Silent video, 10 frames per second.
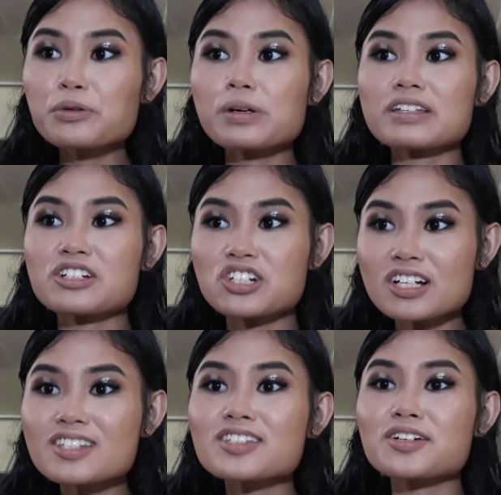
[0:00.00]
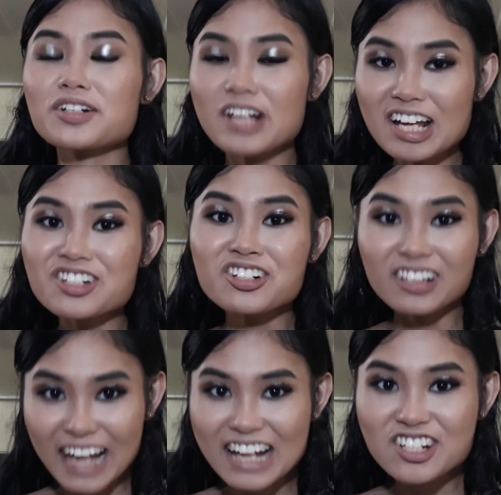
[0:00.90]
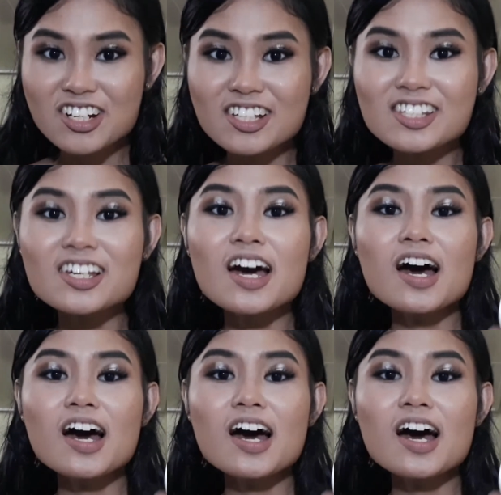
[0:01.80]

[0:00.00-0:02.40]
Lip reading: with just your natural lashes.